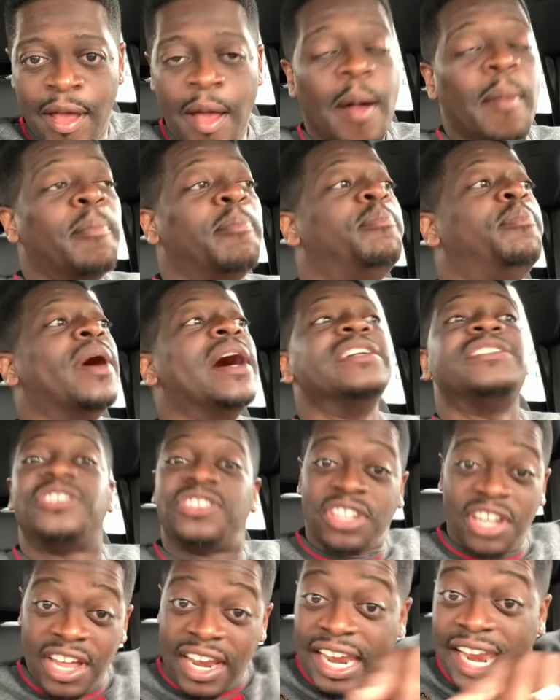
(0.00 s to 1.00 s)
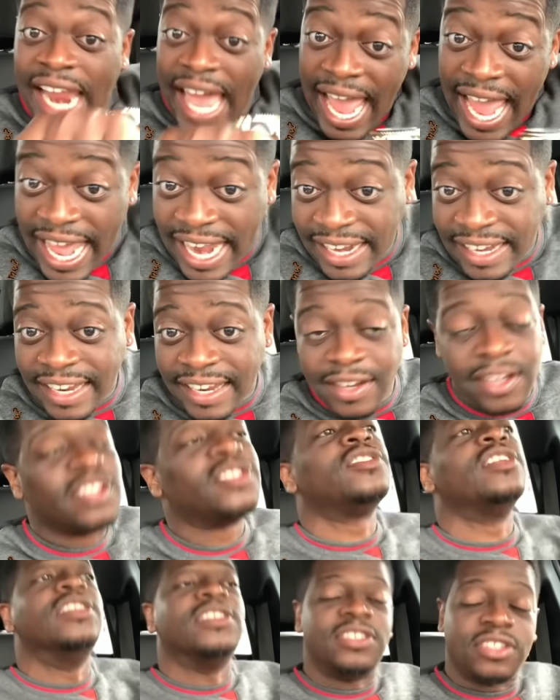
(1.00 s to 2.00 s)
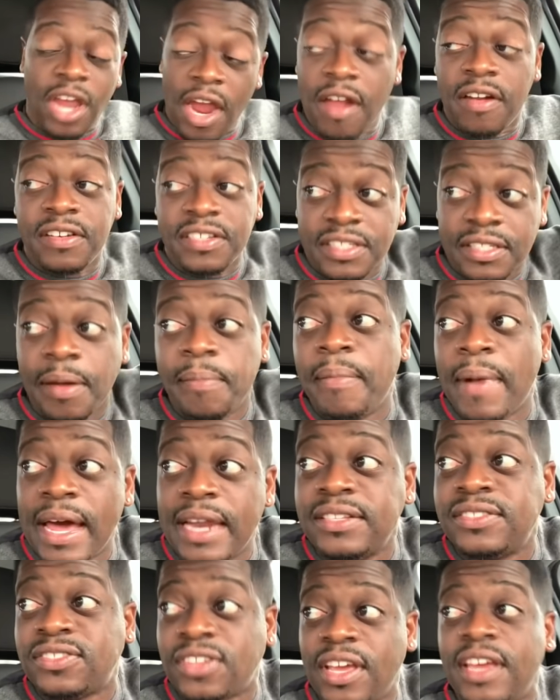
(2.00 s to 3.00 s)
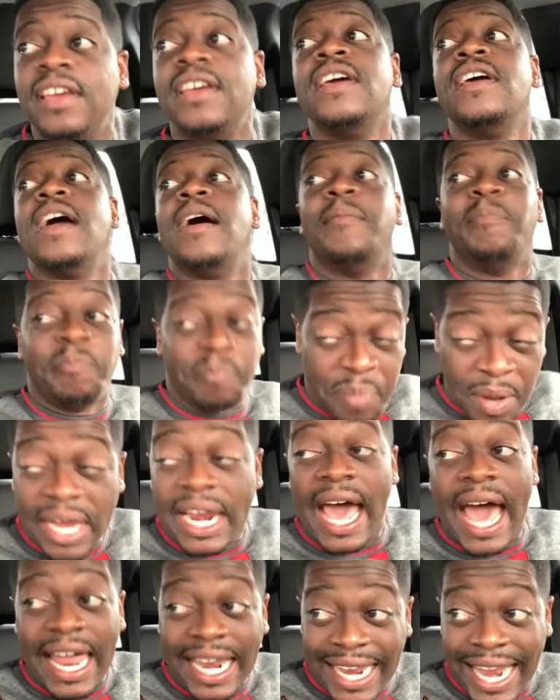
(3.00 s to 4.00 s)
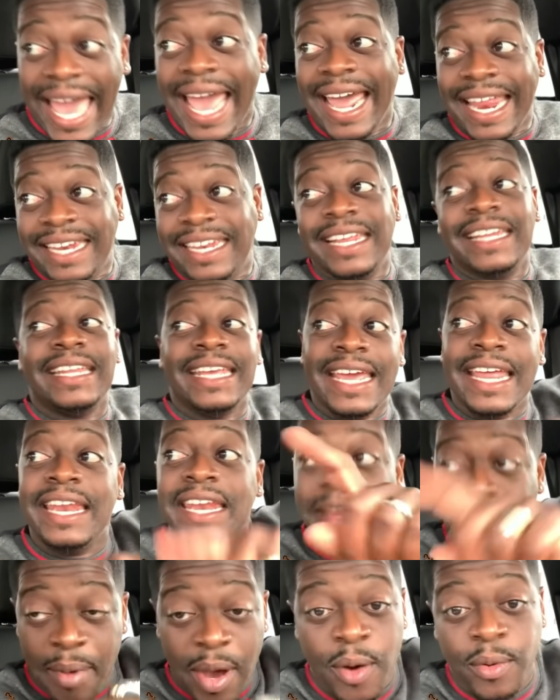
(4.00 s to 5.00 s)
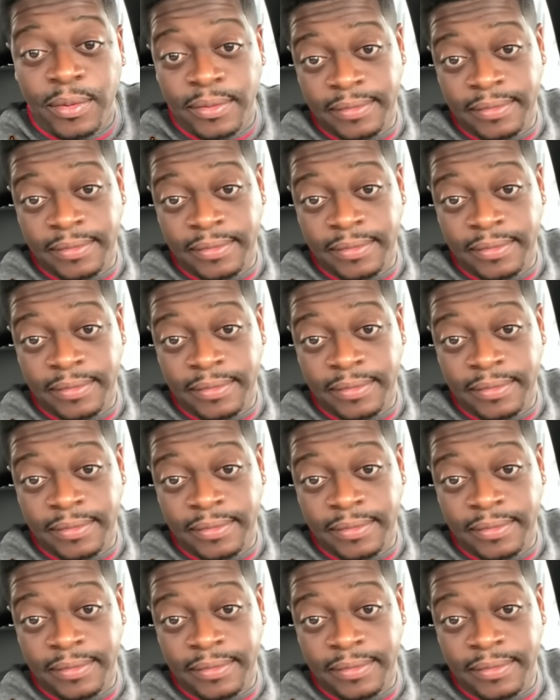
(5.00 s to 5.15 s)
But you landed. Turn to somebody and say, but I landed in the boat.